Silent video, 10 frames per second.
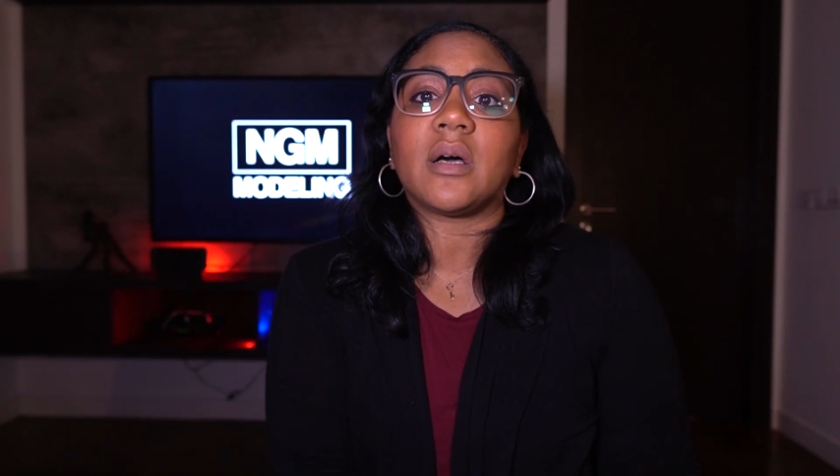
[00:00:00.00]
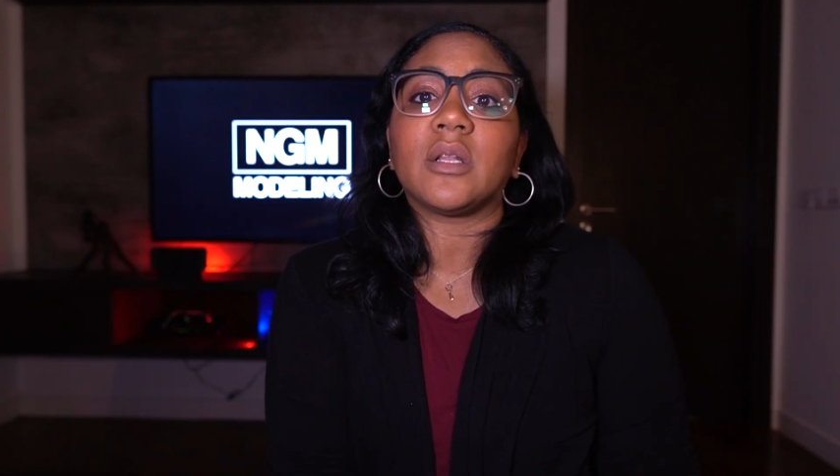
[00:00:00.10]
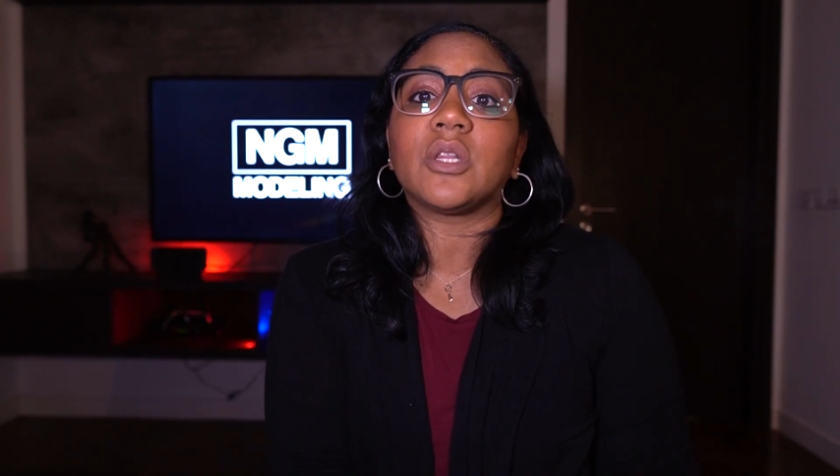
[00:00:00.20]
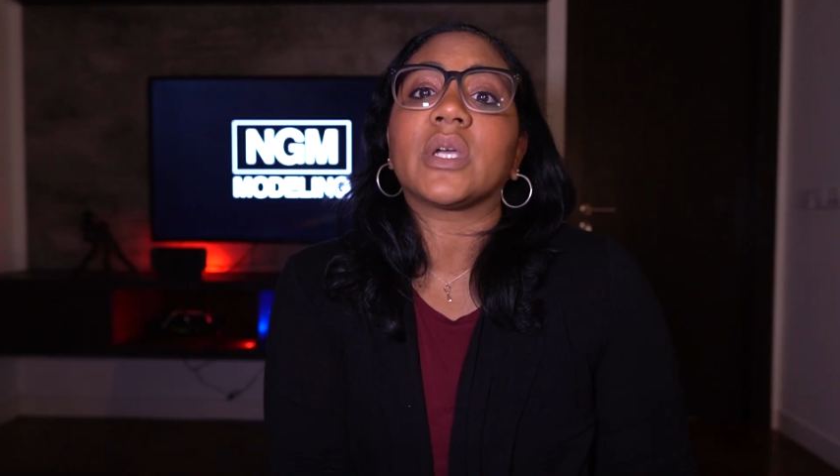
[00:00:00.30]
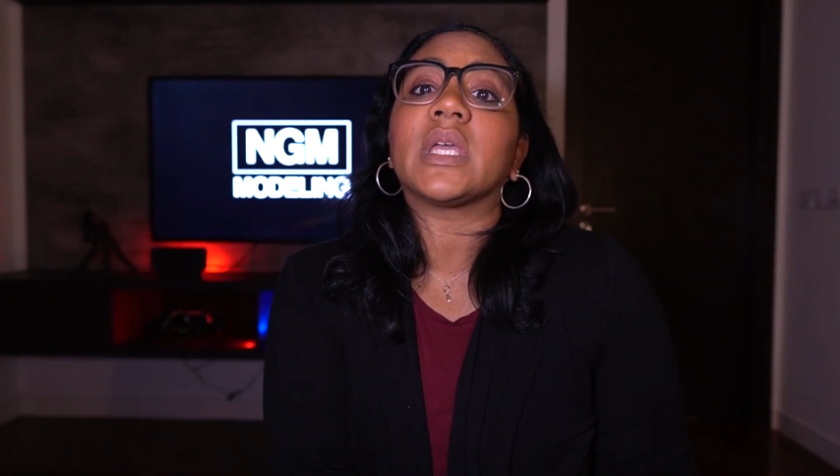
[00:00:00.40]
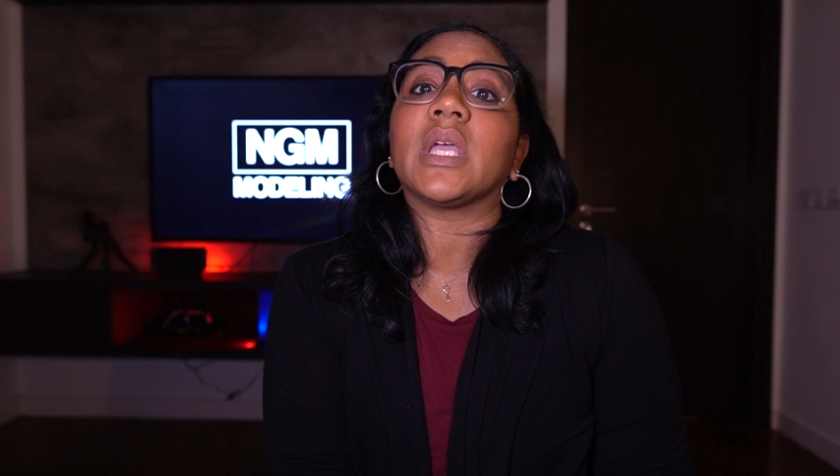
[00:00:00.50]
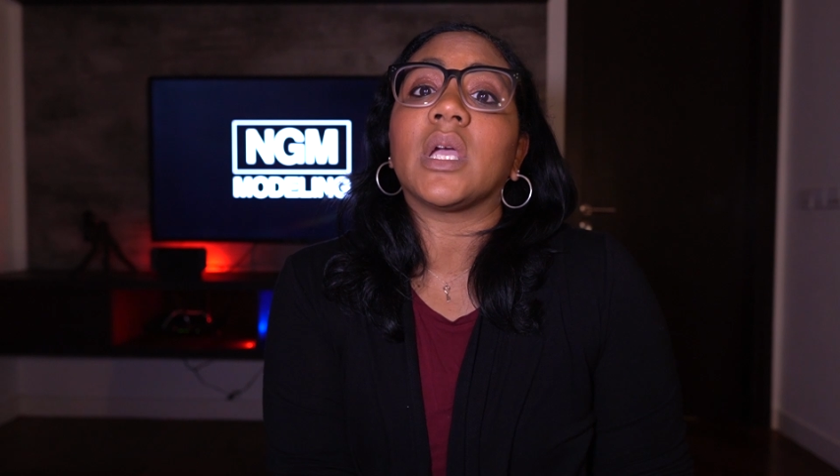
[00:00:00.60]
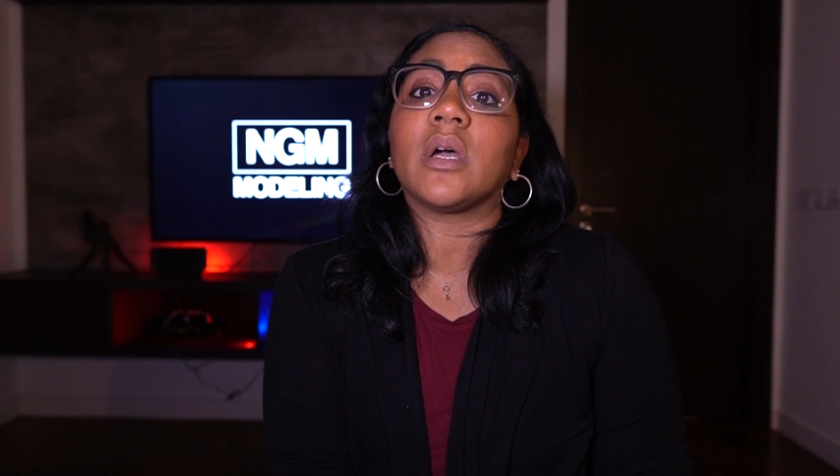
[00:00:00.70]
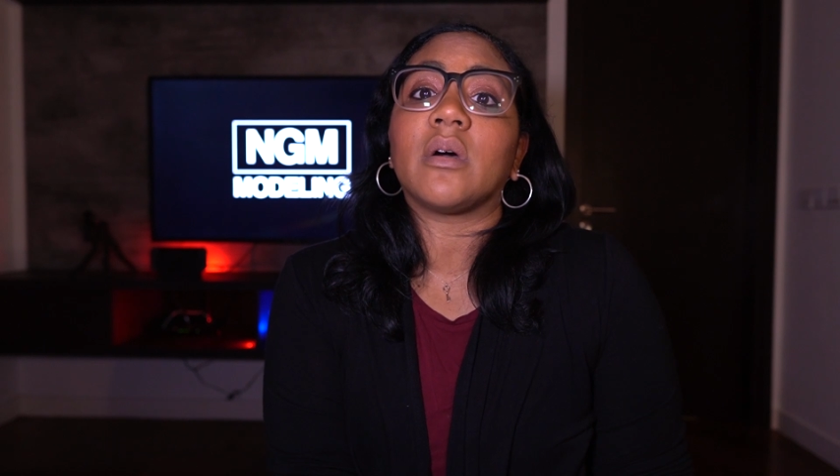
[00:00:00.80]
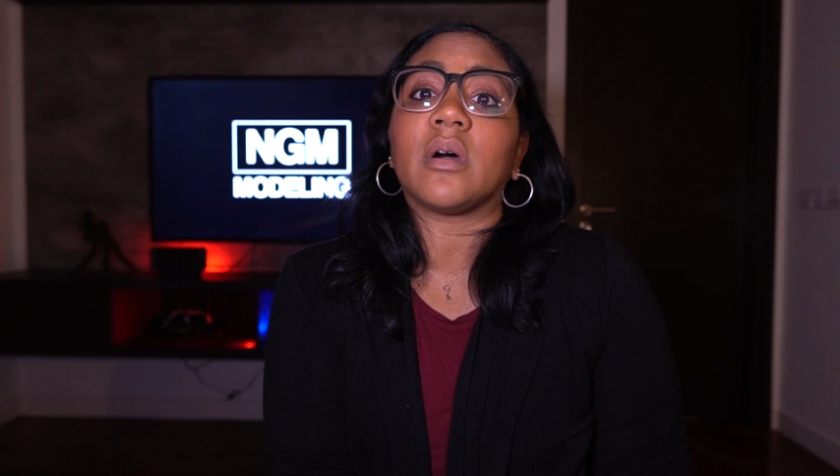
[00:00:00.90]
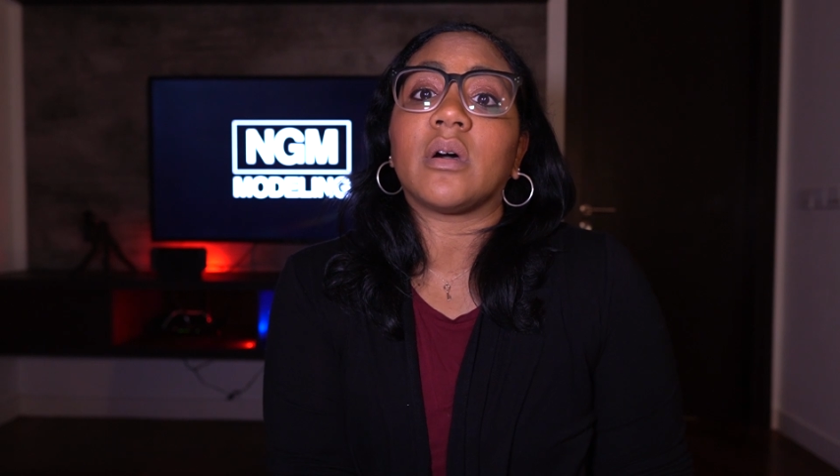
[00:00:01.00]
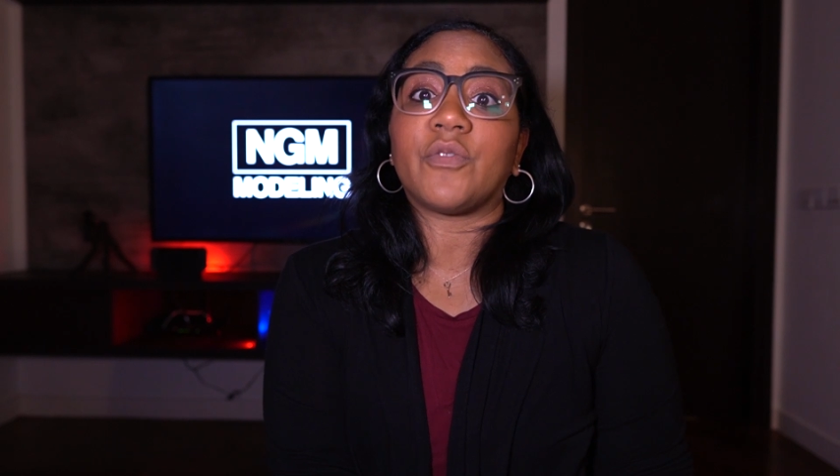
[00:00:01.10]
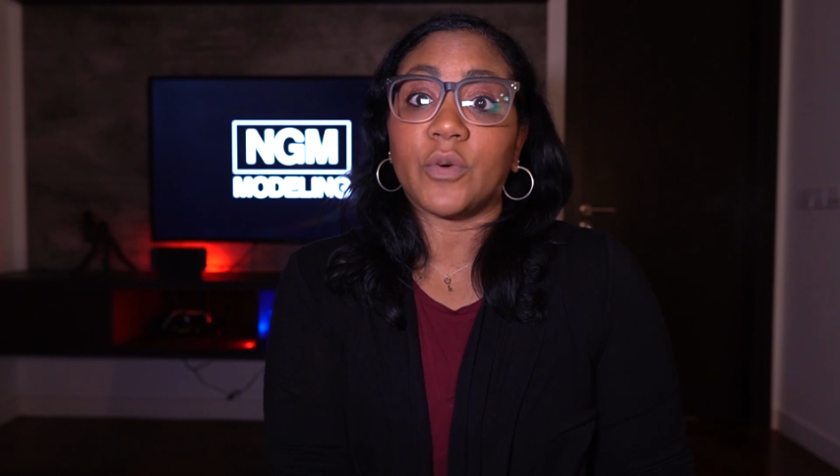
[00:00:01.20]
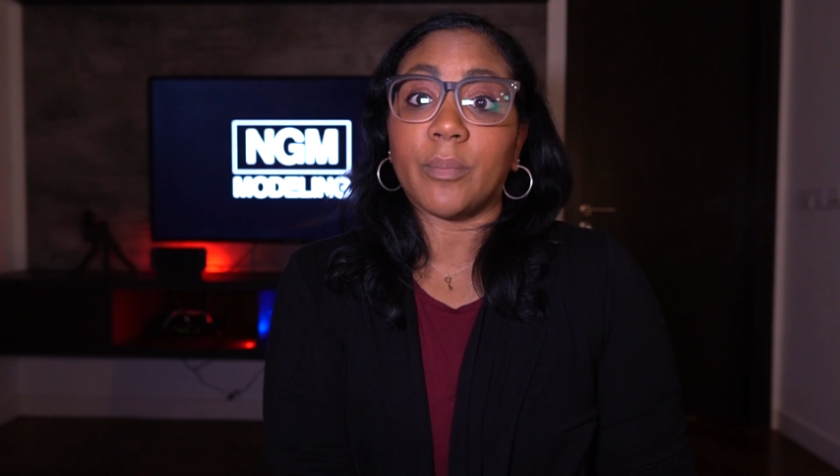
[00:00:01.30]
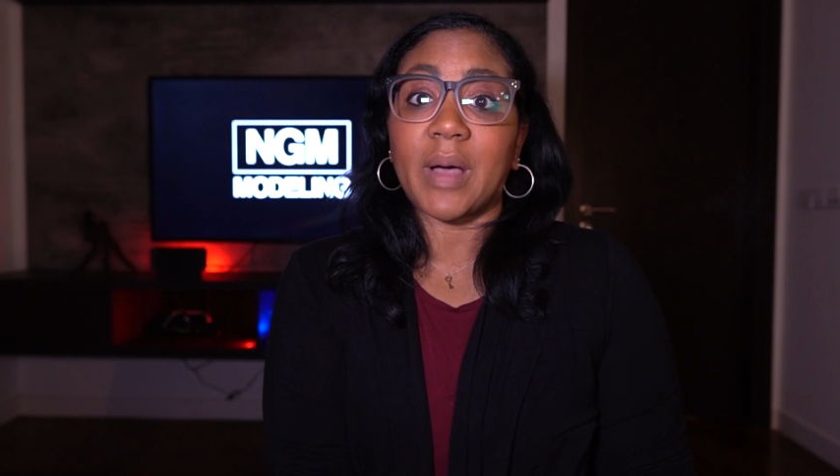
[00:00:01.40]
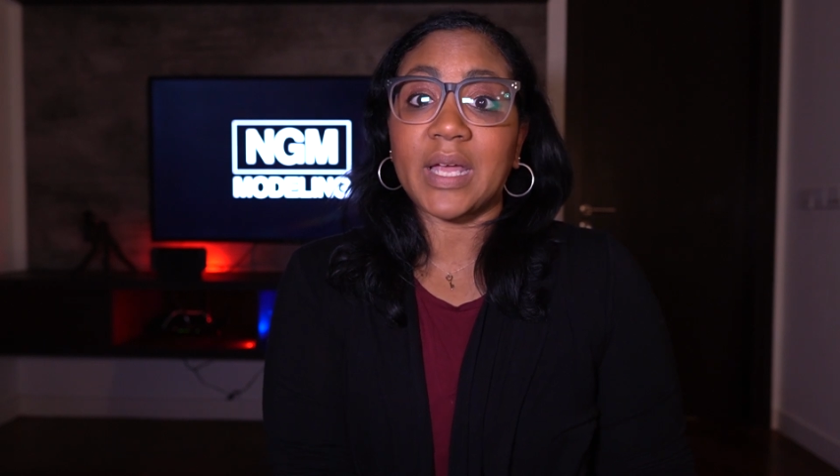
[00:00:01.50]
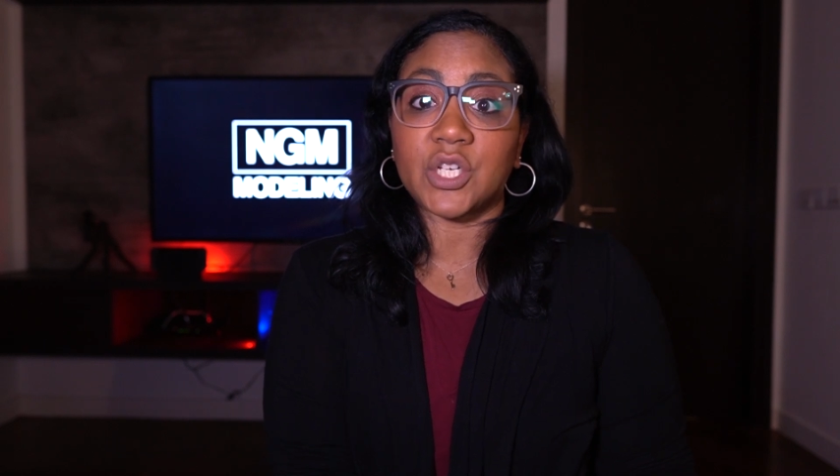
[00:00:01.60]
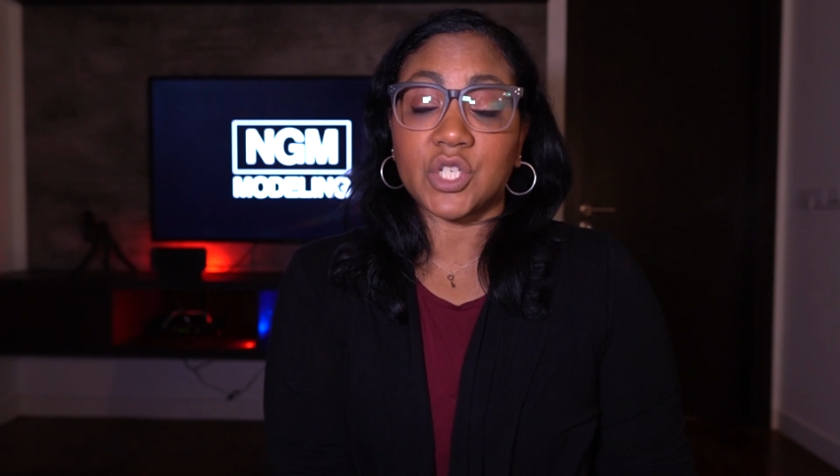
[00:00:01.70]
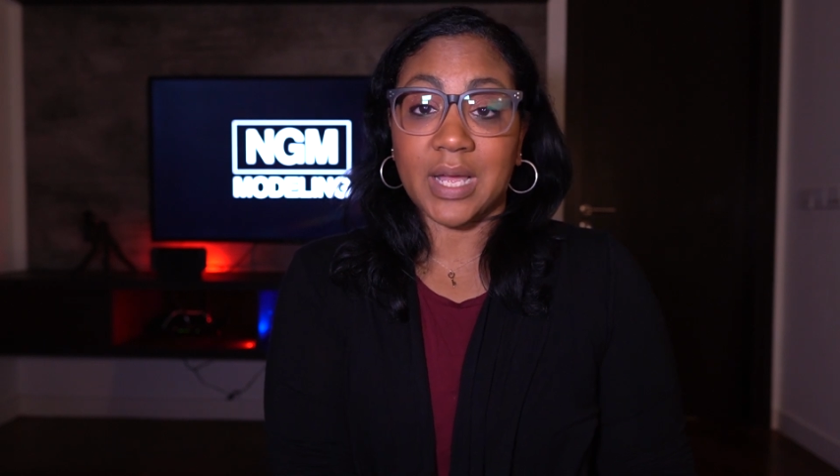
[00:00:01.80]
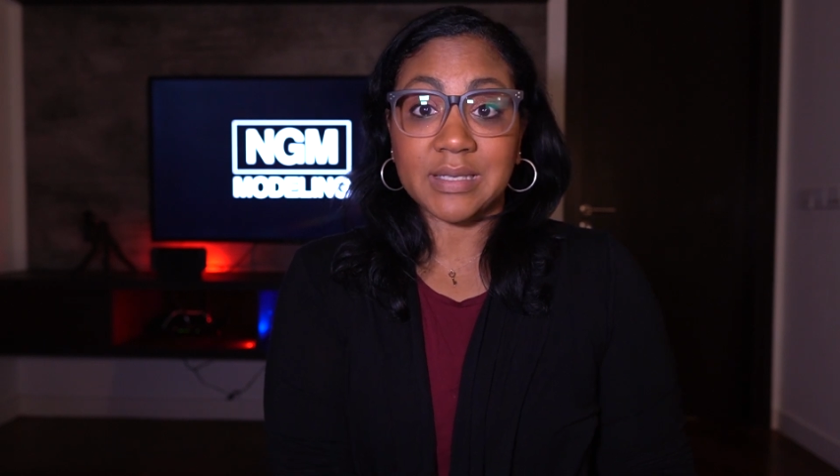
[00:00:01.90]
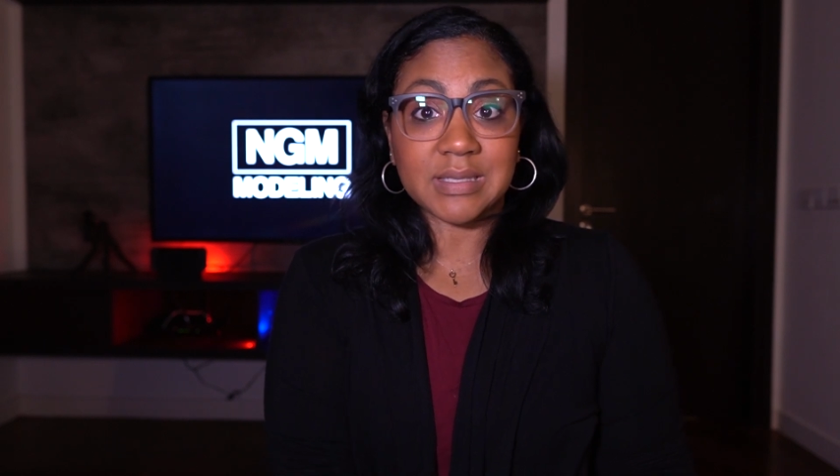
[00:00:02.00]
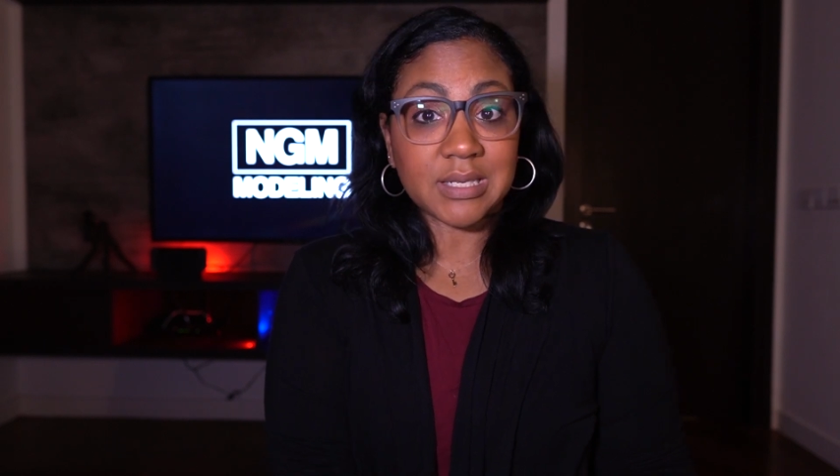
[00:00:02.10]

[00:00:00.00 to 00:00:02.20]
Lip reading: looking full body shots.